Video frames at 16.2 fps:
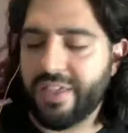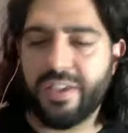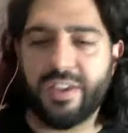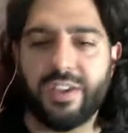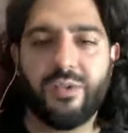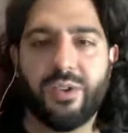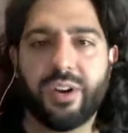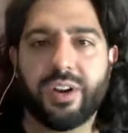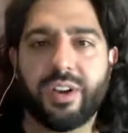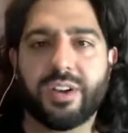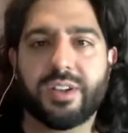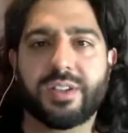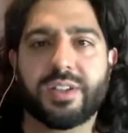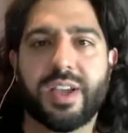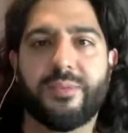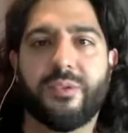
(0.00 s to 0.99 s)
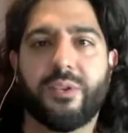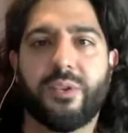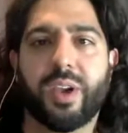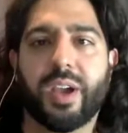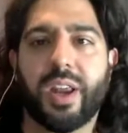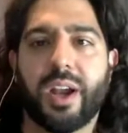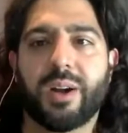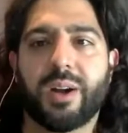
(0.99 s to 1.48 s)
Anything you want to say
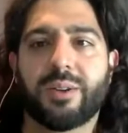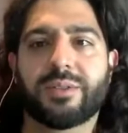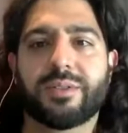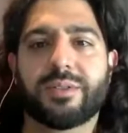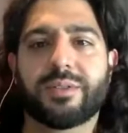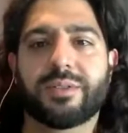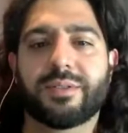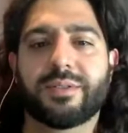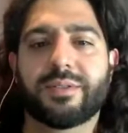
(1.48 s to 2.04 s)
before we cut out?